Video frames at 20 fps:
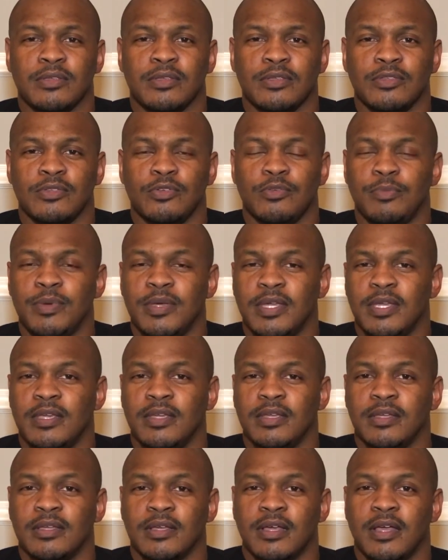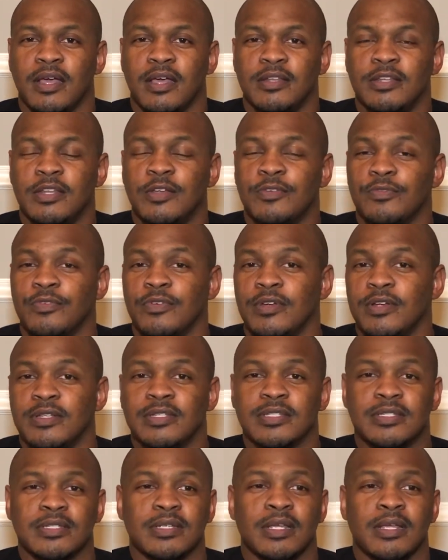you being a
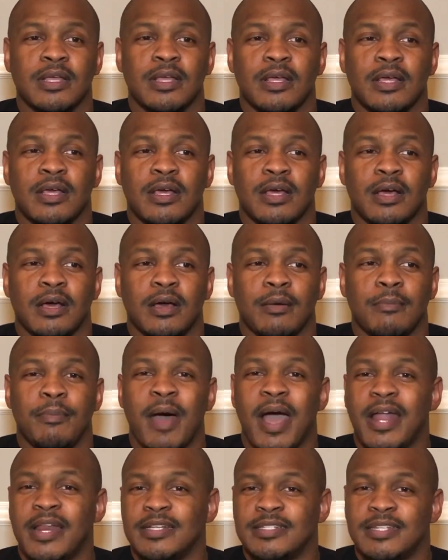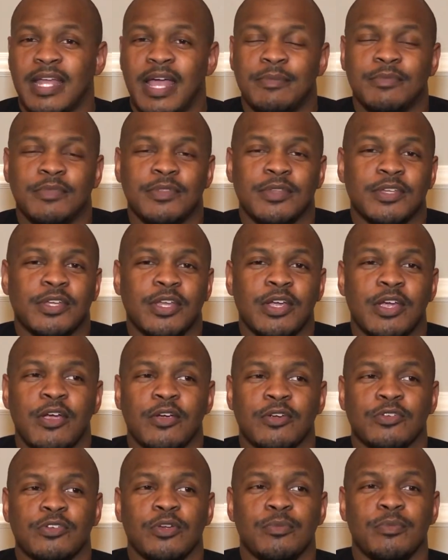different body type than the
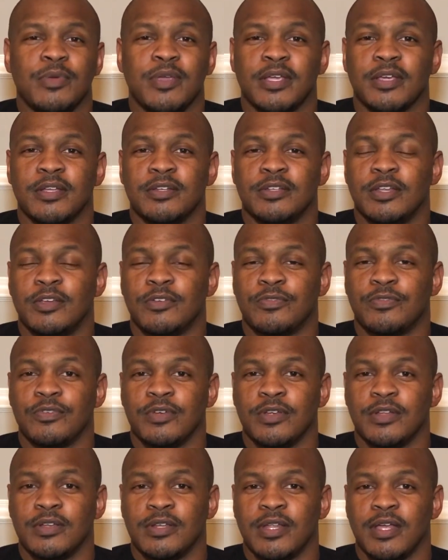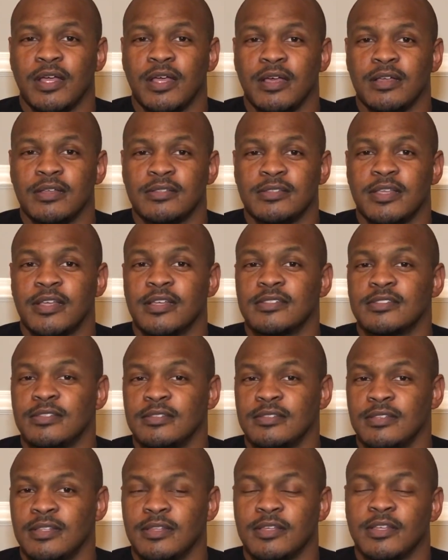character, being a different sex
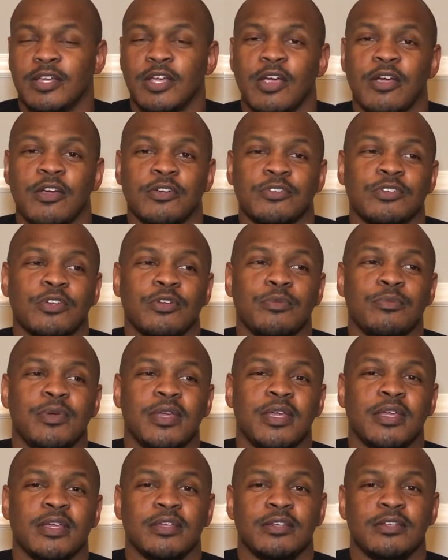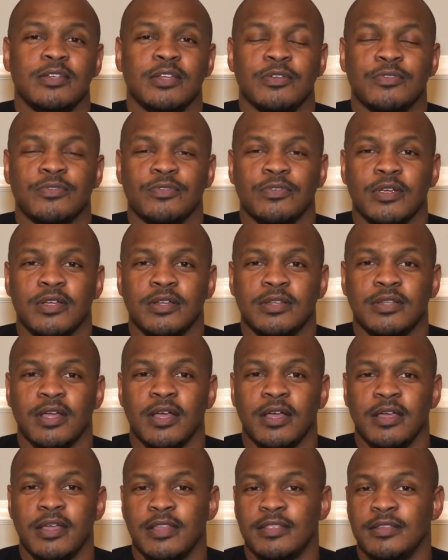than the character, being a different
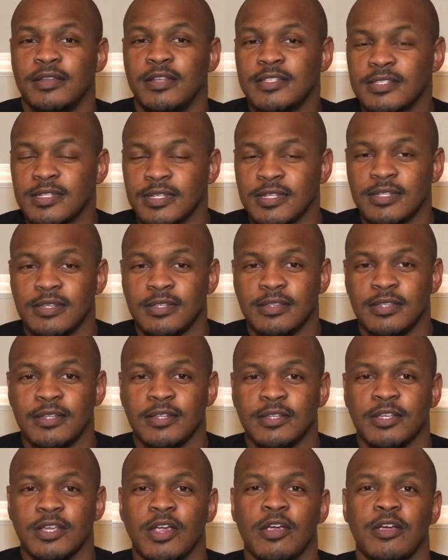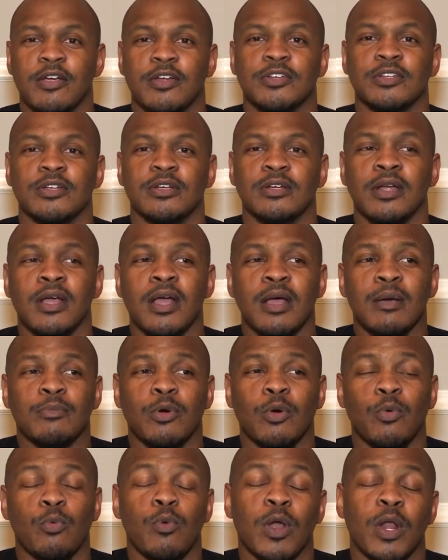ethnicity than the character.
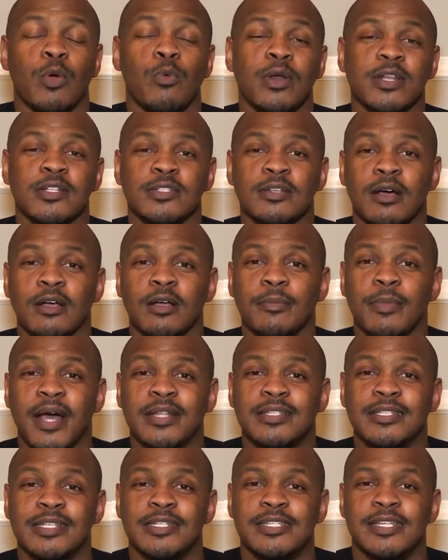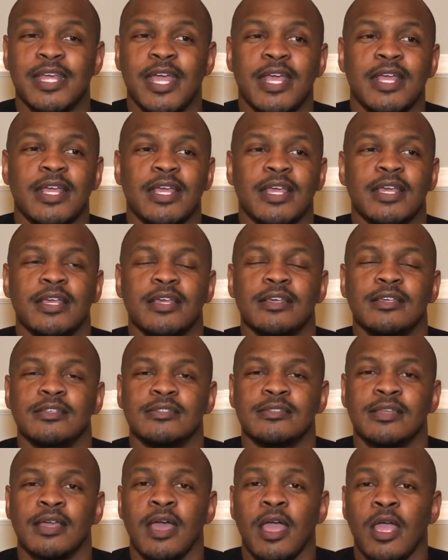But what I want to talk about today
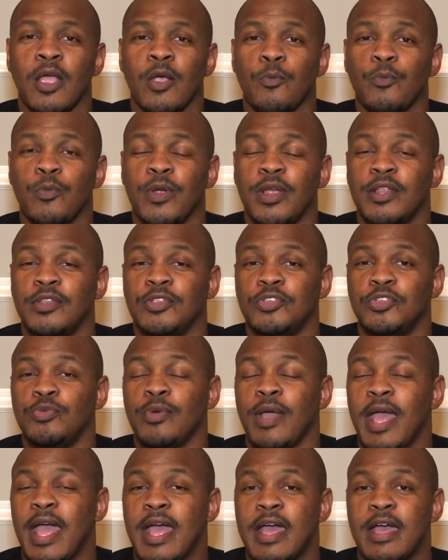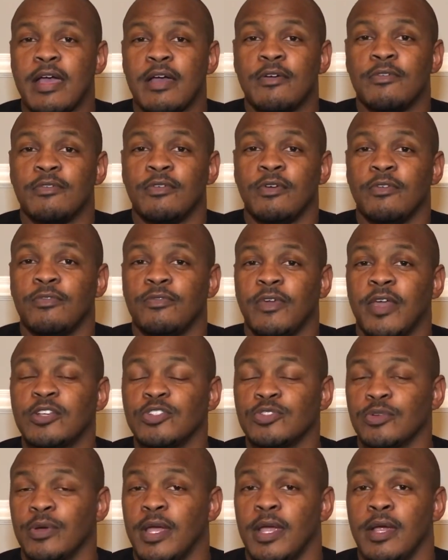is when you have
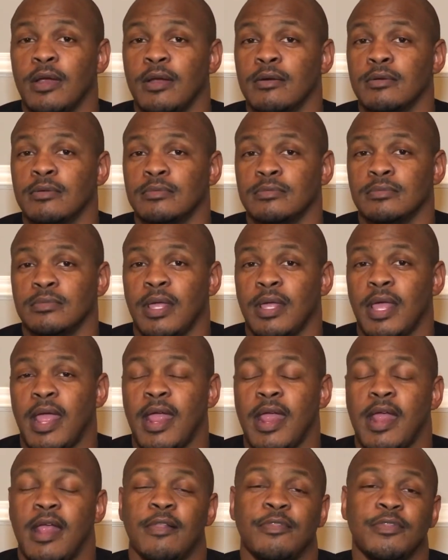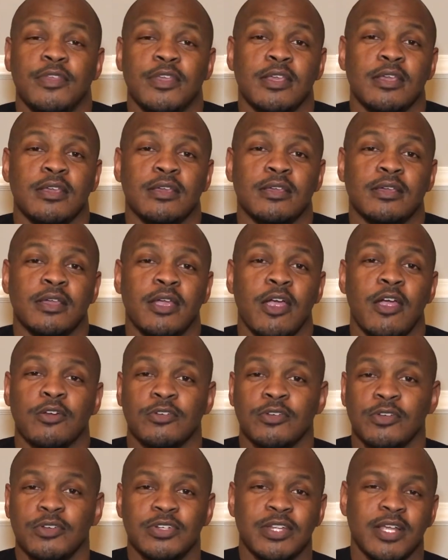facial hair and the
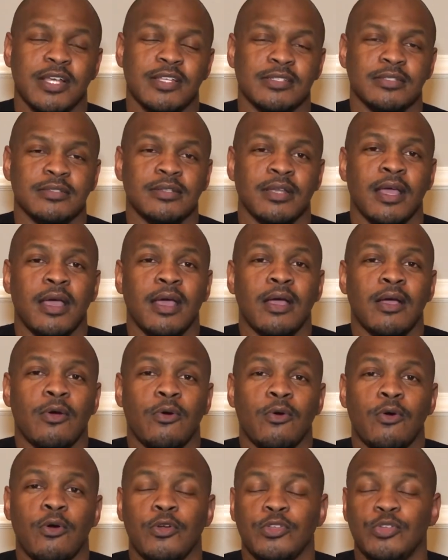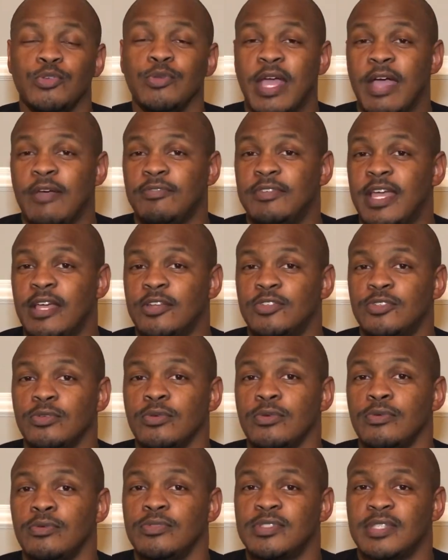character doesn't, or you have
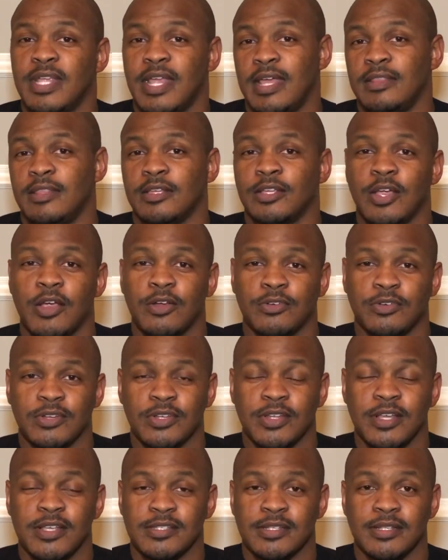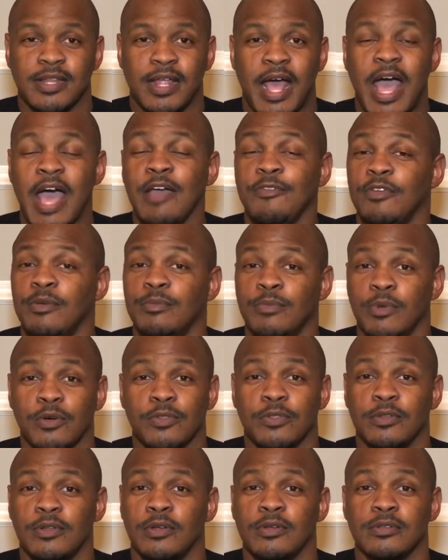tattoos and the character doesn't. I fit
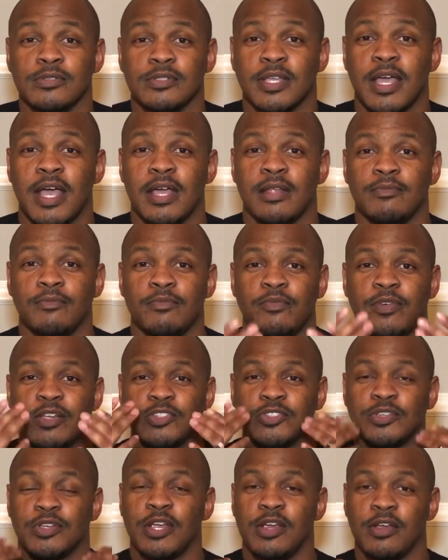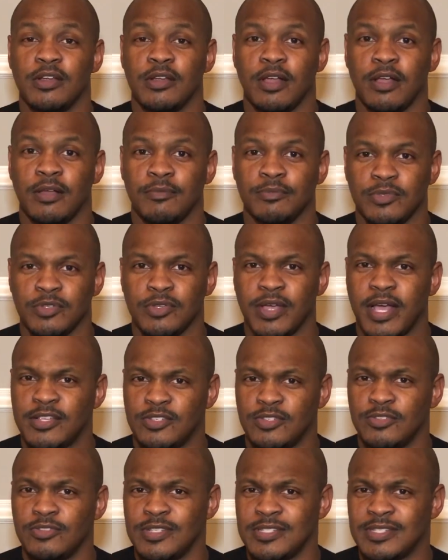both of those. Got facial hair. You
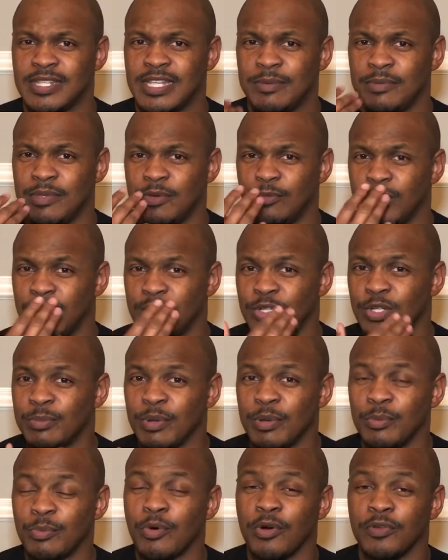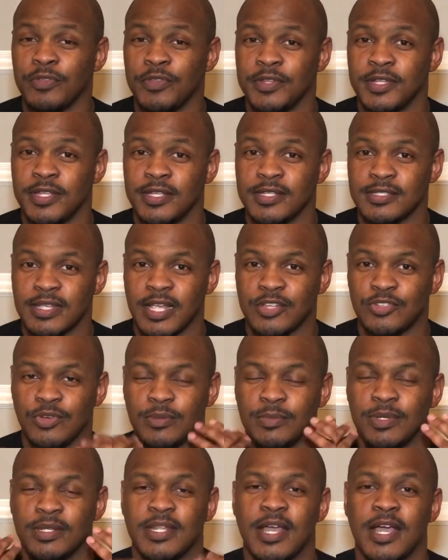guys are used to seeing me with a little bit more than this. I
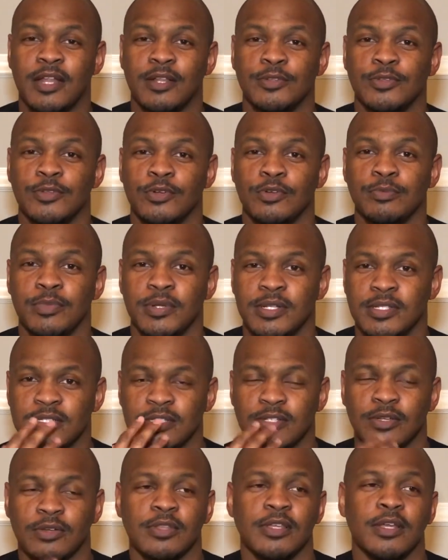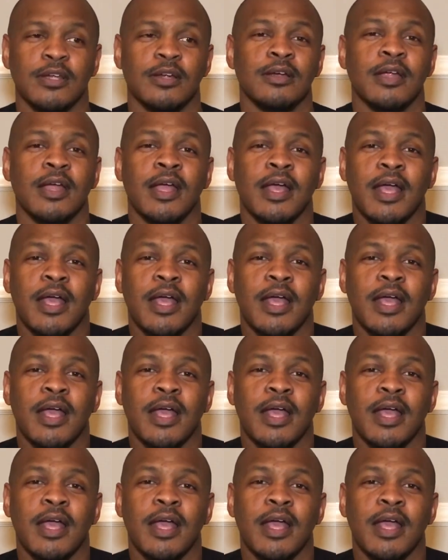trimmed it down a little, but it's still there.